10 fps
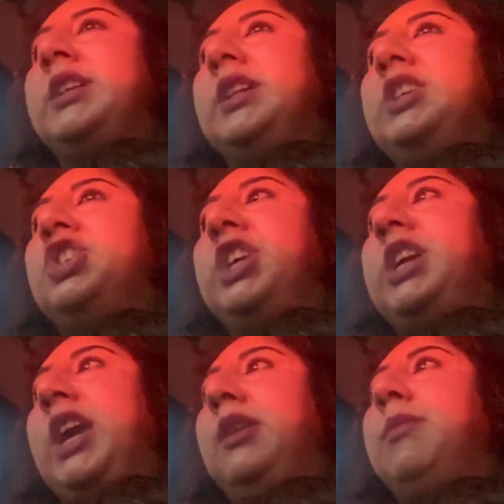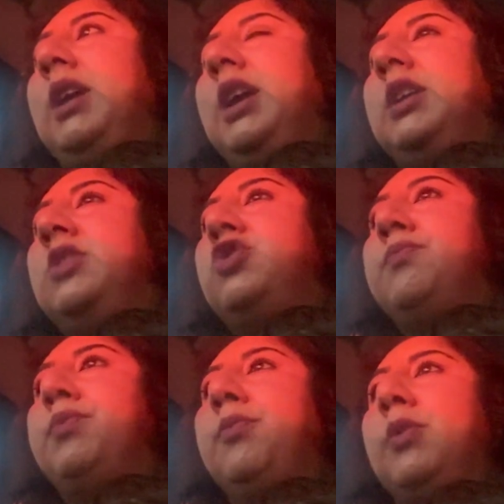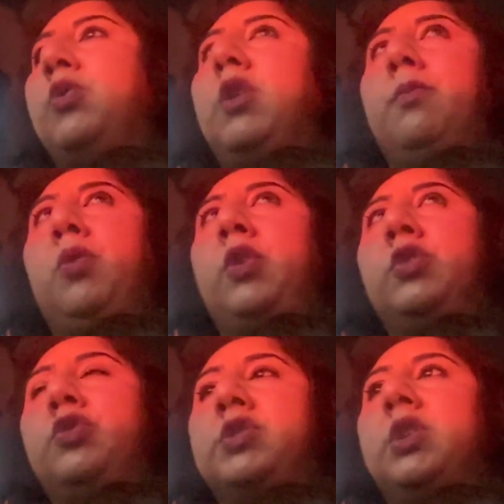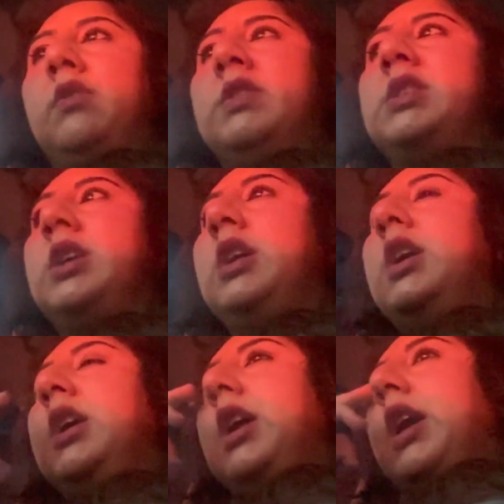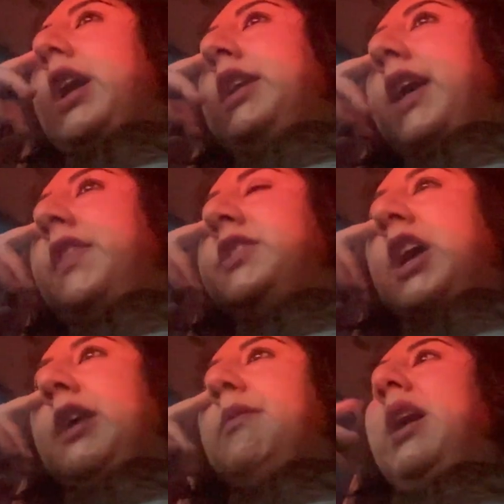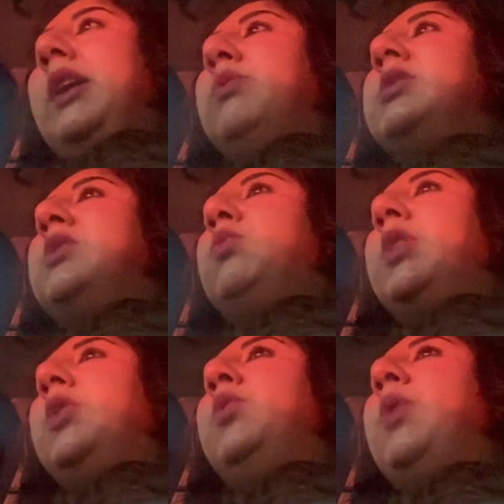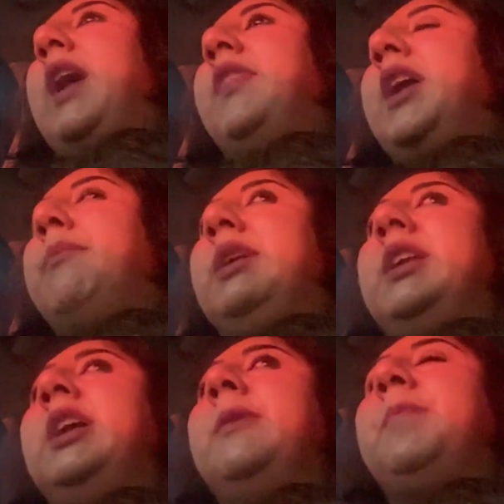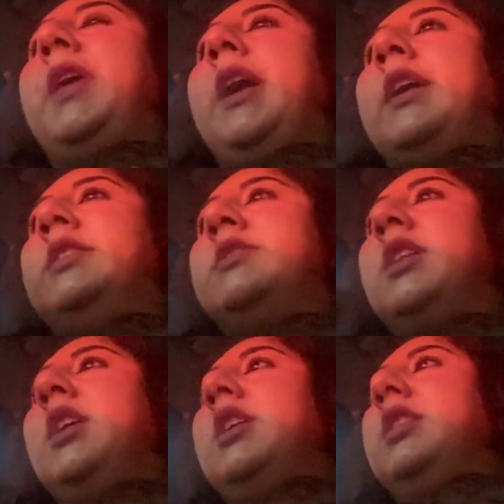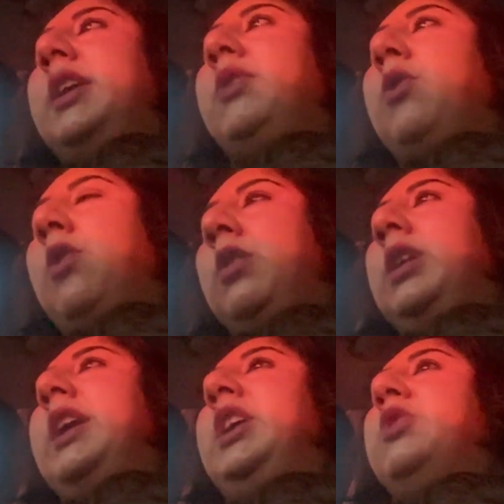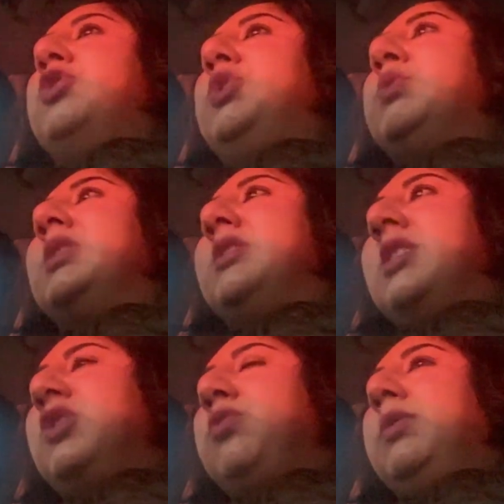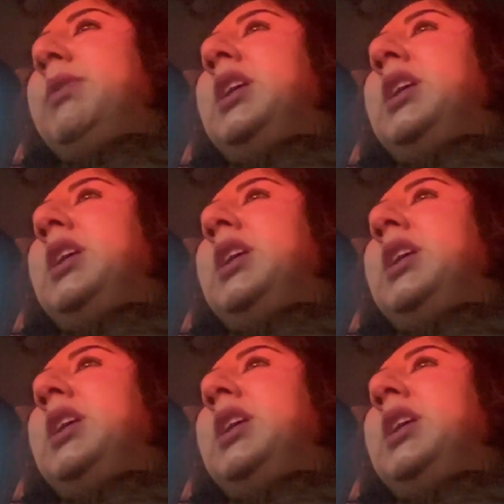she came in to promote her product or service, and at the time I was the one who had that meeting. And later on, like, you know, she was in touch with me,